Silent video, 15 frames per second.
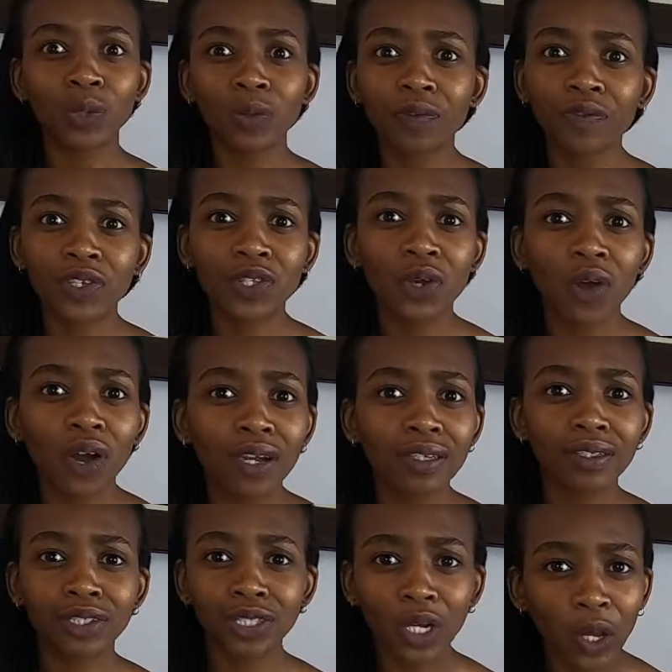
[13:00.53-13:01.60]
Louis
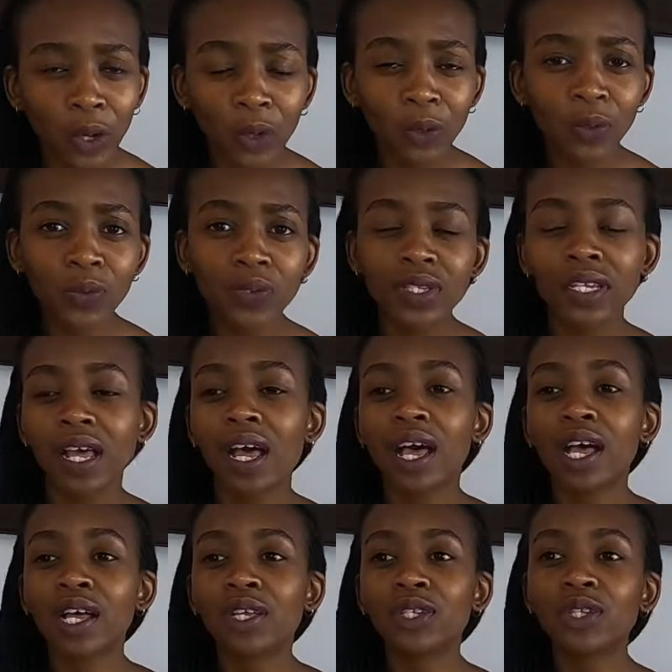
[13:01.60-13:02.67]
Vuitton clothes.
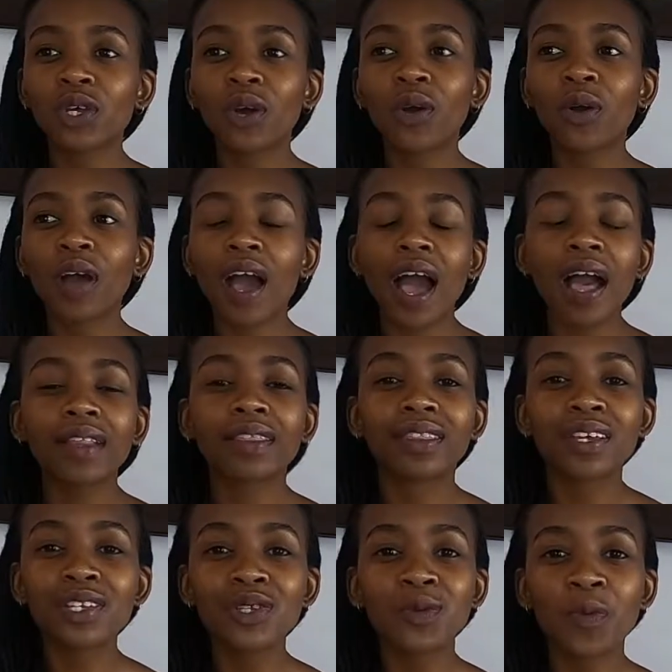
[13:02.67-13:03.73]
So at
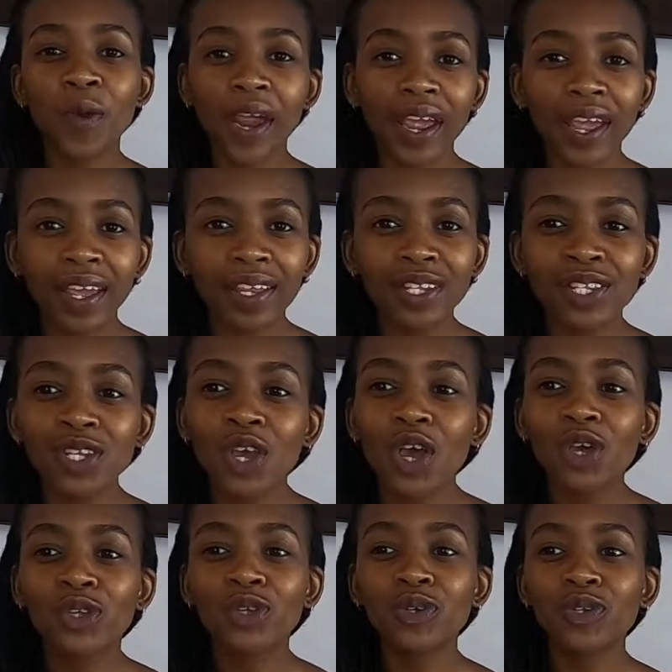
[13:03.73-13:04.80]
this rate,
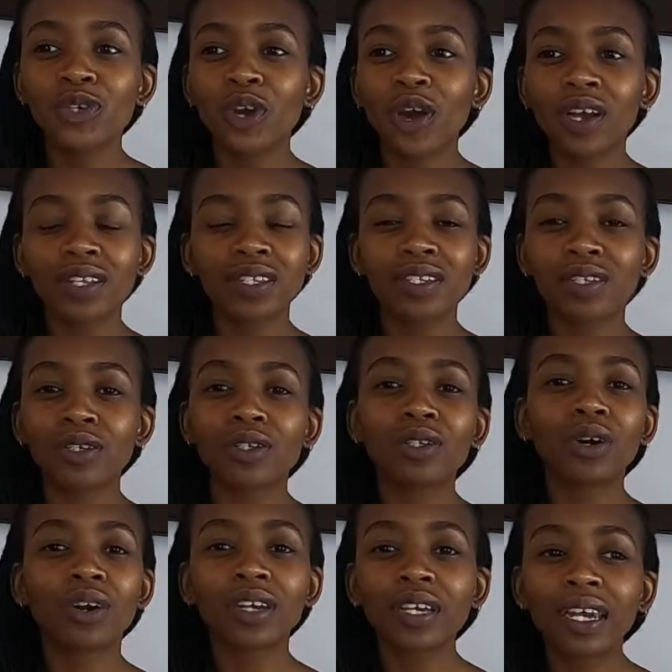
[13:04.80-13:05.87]
you're not
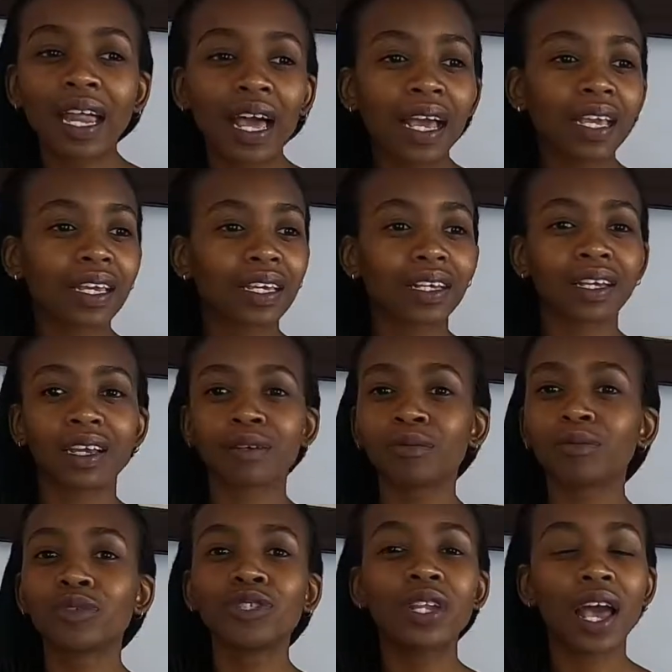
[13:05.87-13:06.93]
like
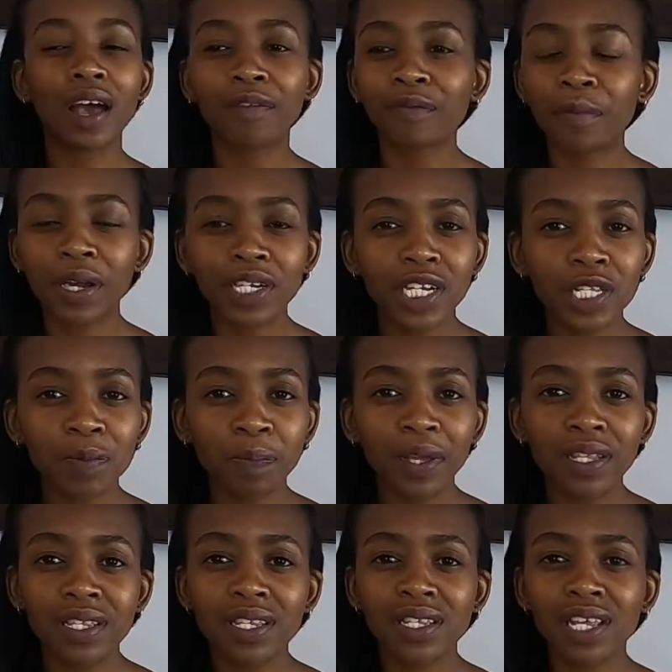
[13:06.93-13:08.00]
have much
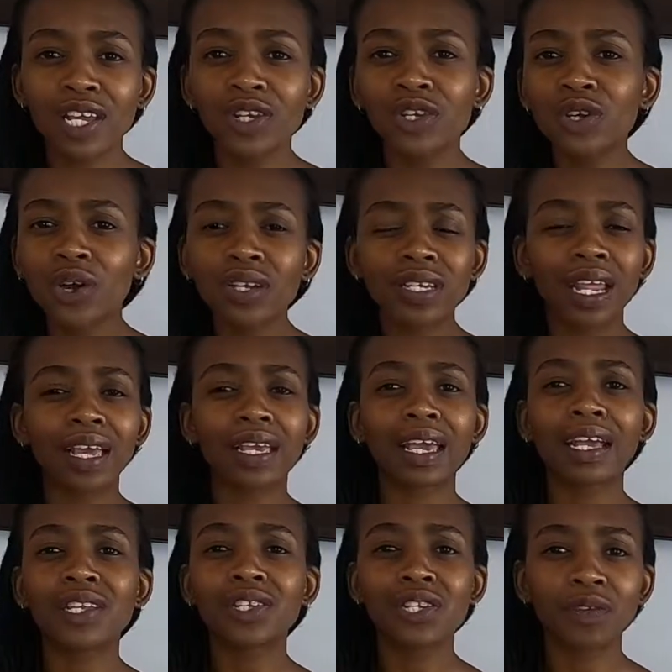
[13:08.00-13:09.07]
expenses, and you're not
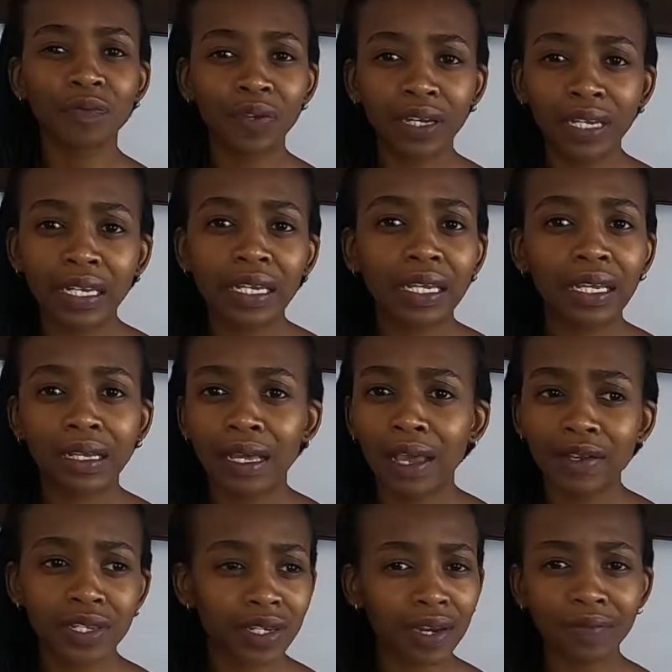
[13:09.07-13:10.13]
like
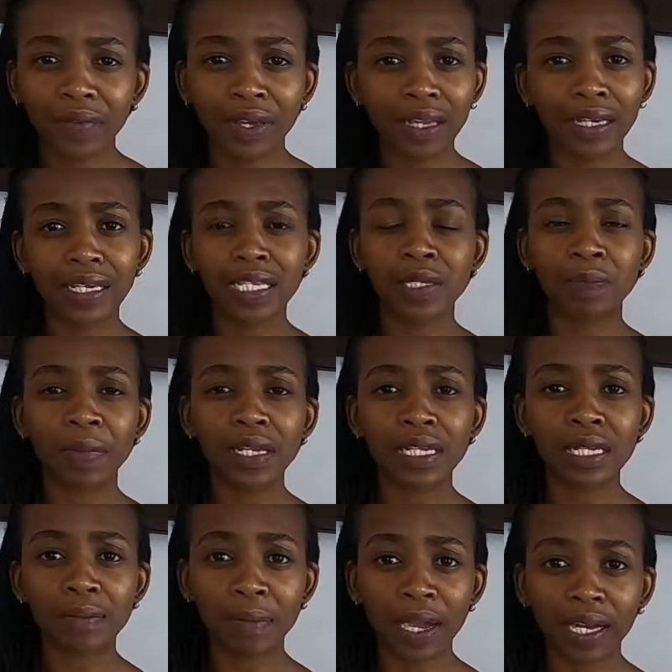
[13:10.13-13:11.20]
extravagantly
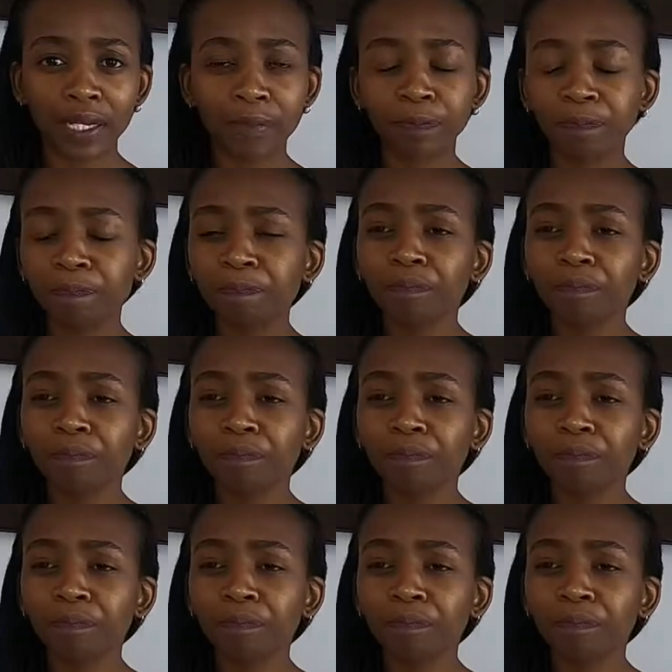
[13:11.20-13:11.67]
spending money.